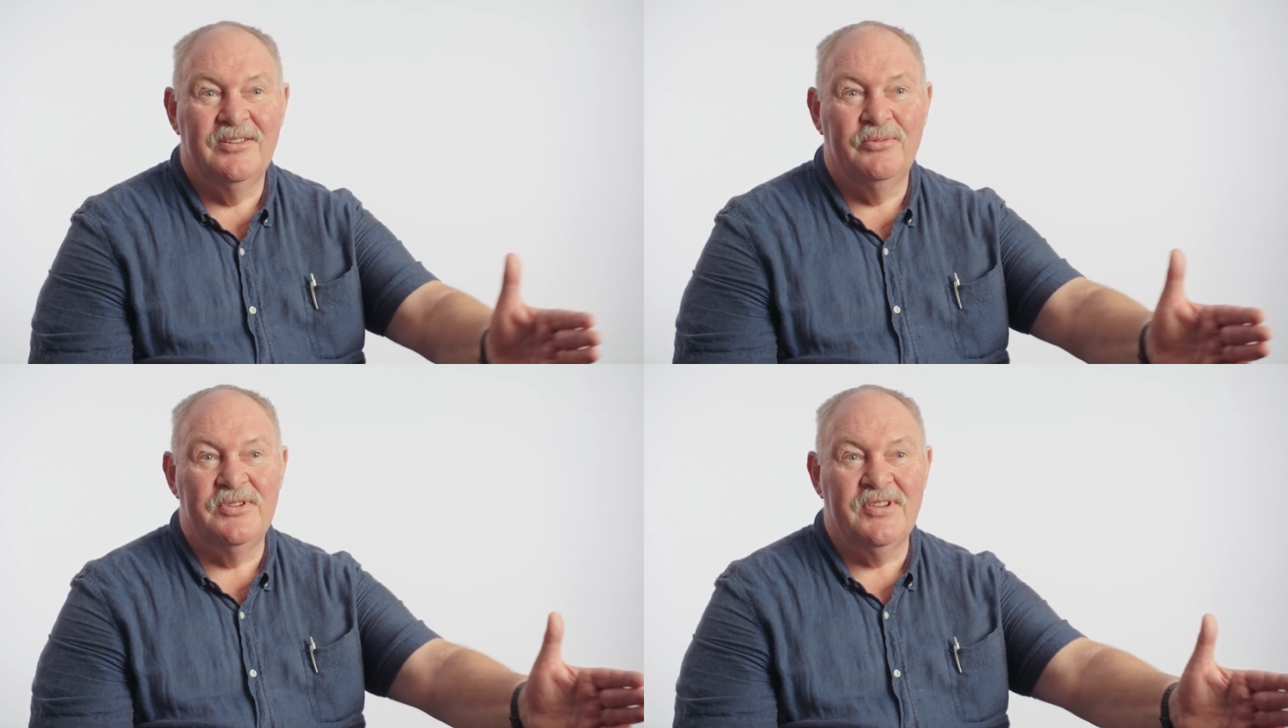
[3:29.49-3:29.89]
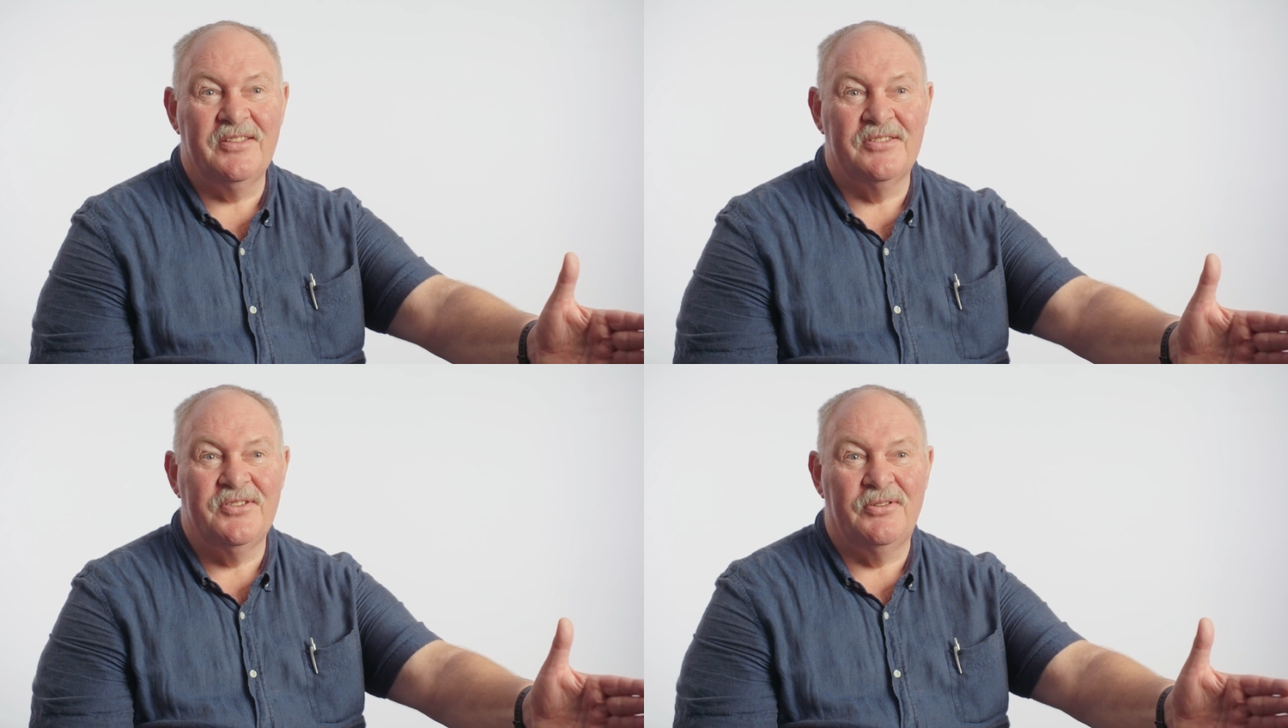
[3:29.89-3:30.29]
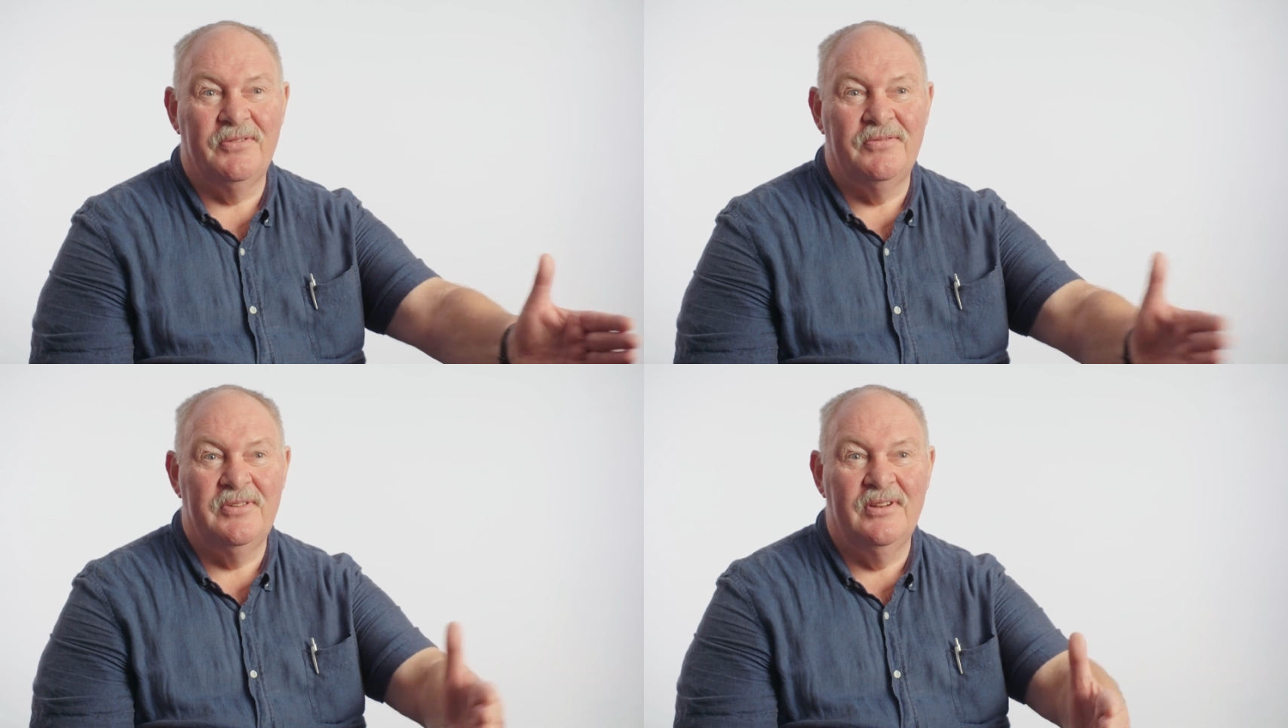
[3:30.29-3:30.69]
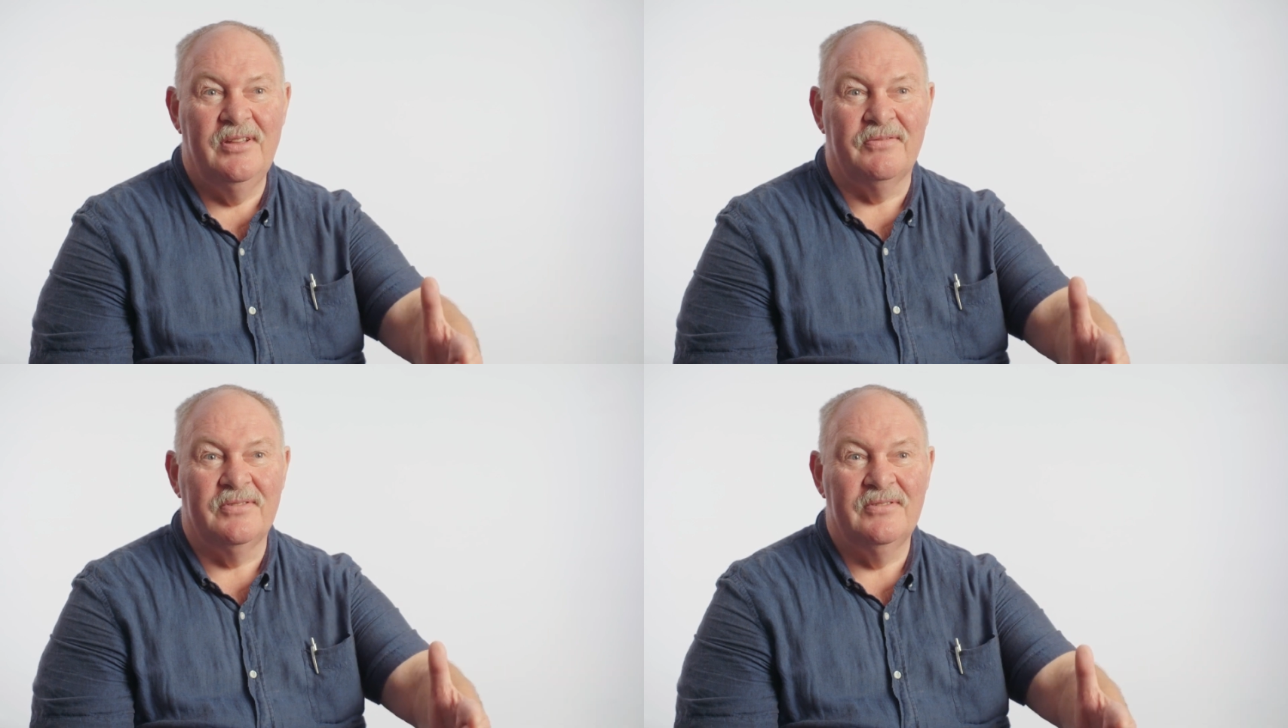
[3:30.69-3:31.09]
We take the toe off, you
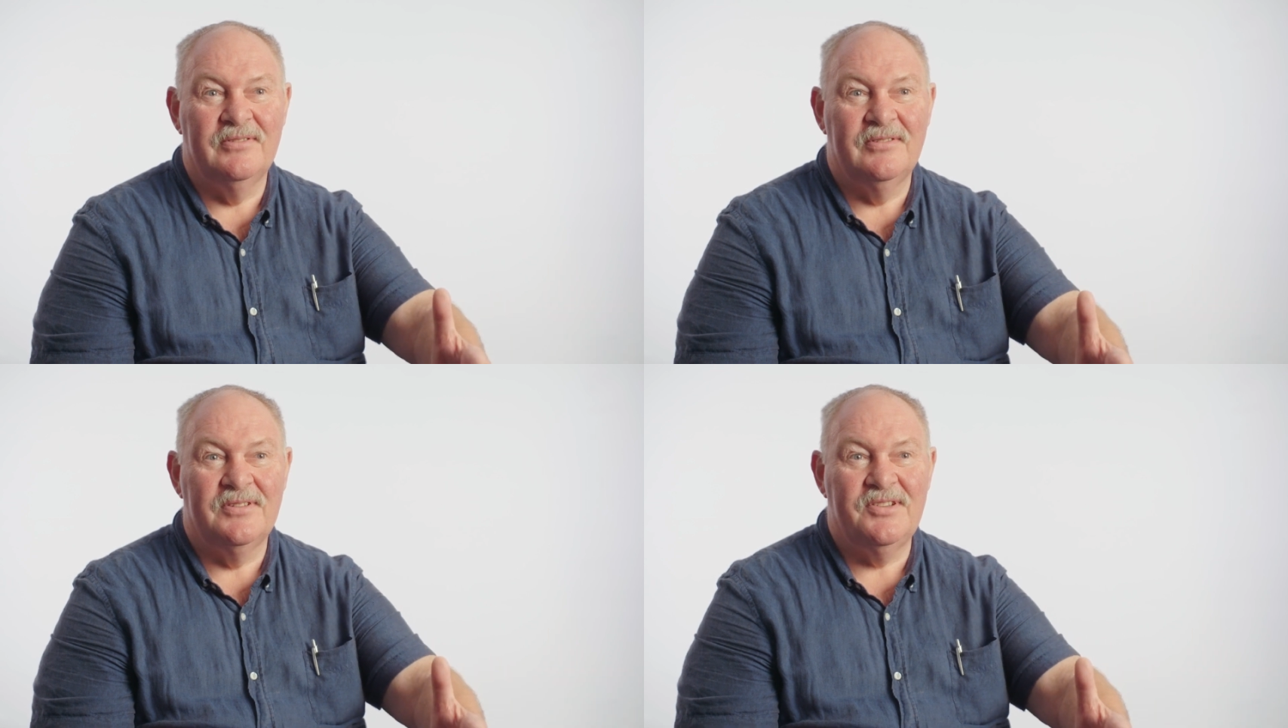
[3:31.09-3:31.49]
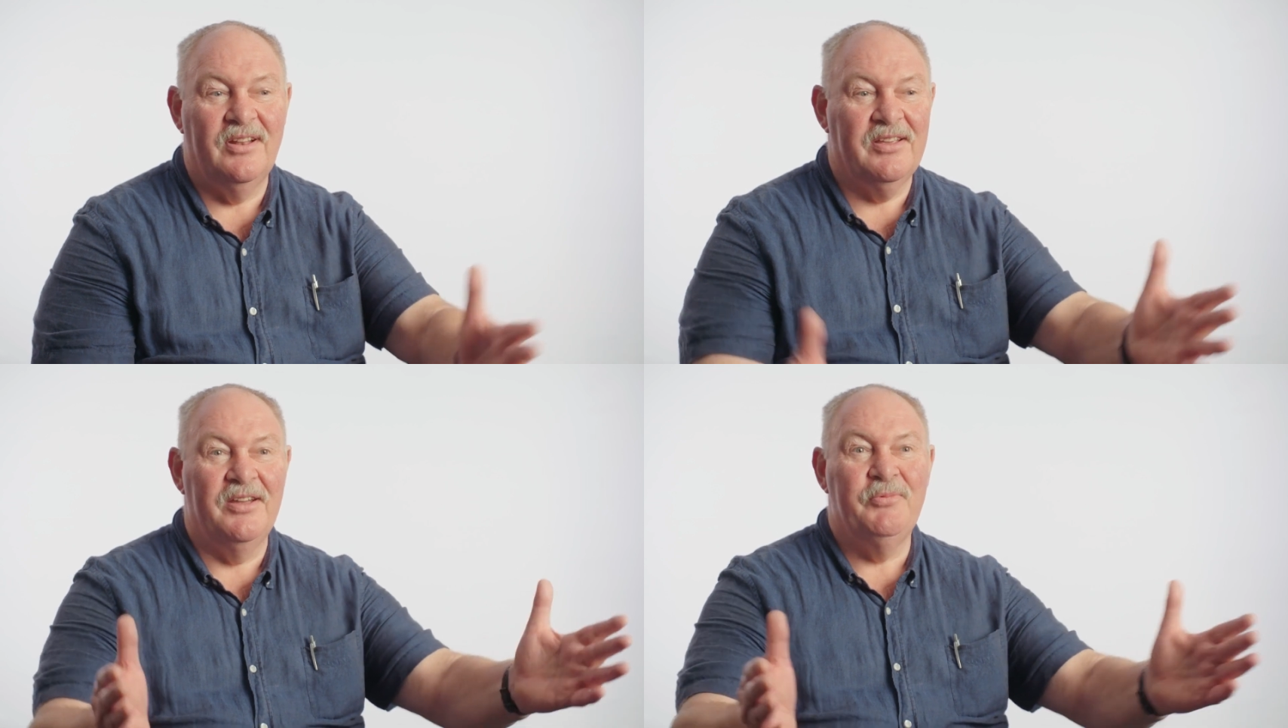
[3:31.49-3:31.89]
live. I said, okay,